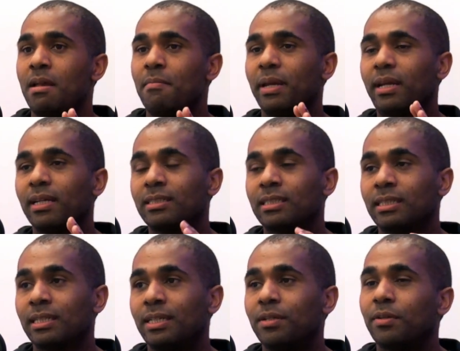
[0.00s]
Because,
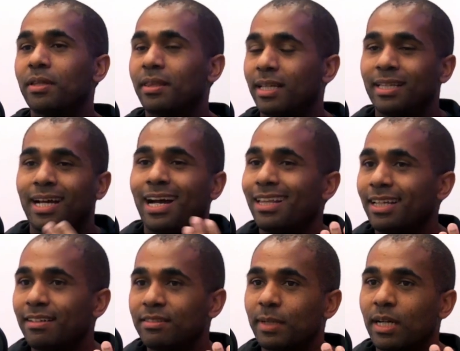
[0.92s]
you know, the thing that I
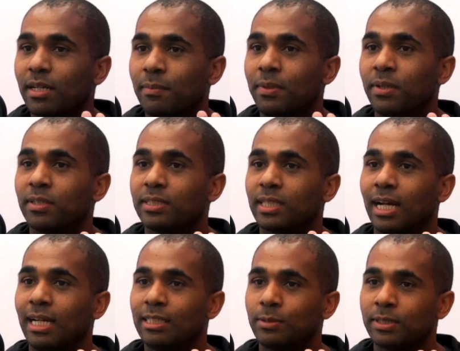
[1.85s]
loved about computer
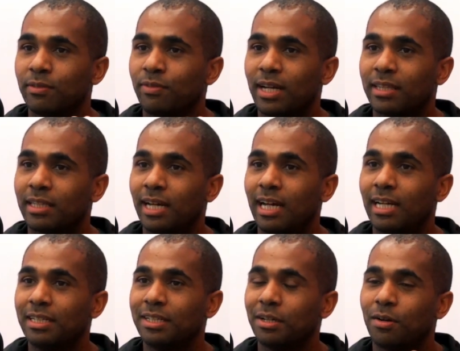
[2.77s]
science was the fact
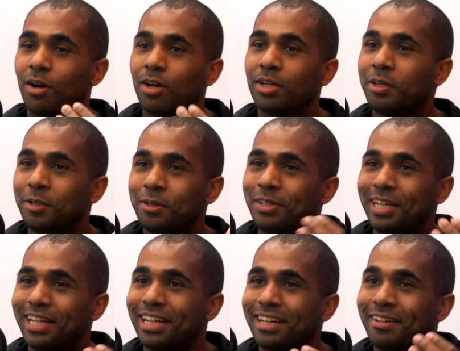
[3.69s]
that, you know, all you
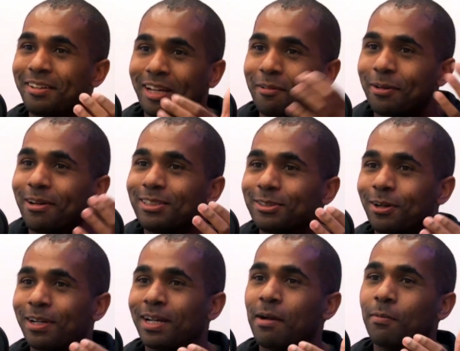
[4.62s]
needed, like when I was
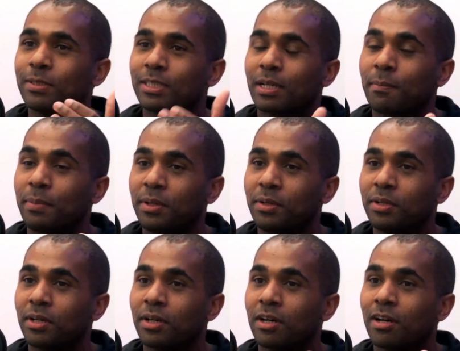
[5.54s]
growing up, was a
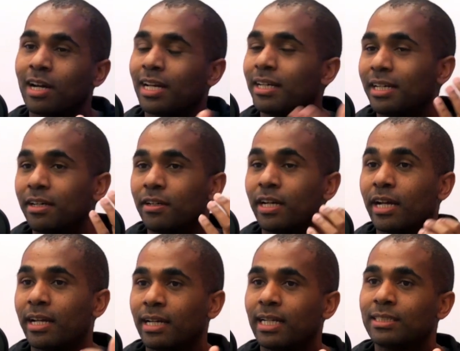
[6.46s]
computer and an internet
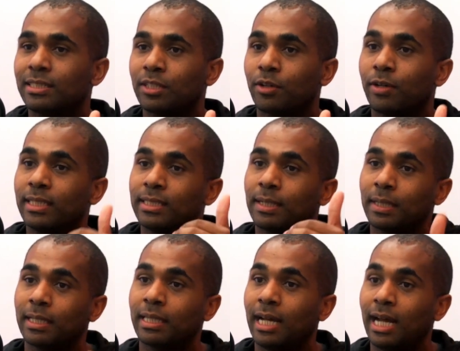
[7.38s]
connection to create
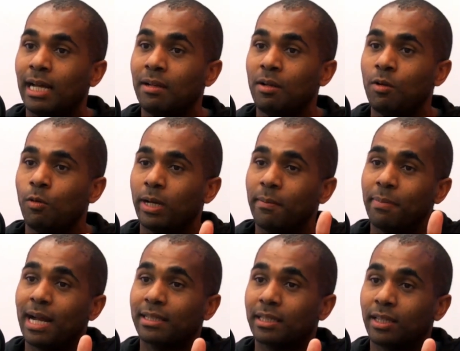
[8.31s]
something that would
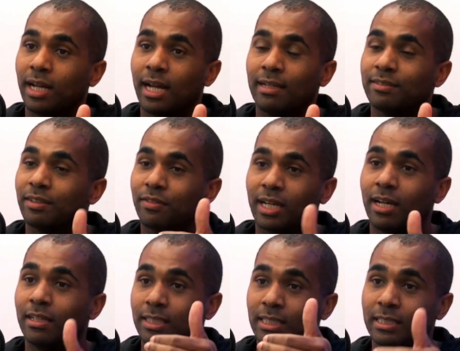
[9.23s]
impact the lives of
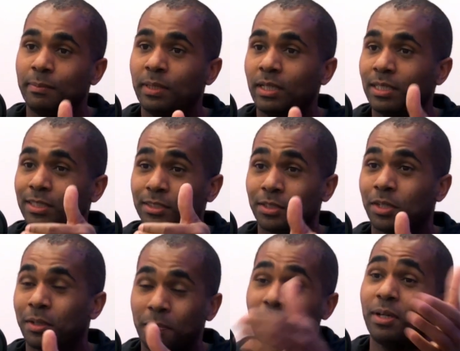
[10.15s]
thousands, millions,
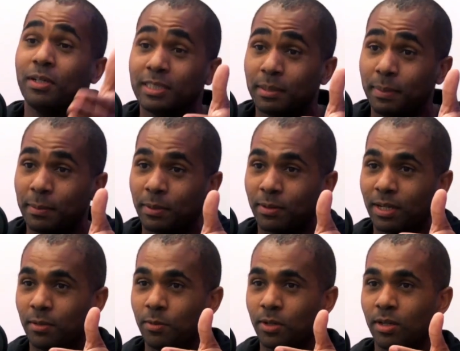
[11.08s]
or billions of people around
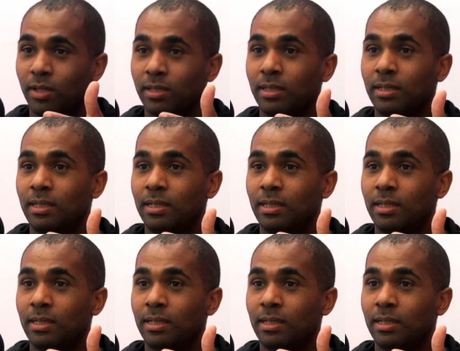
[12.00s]
the world. Yeah.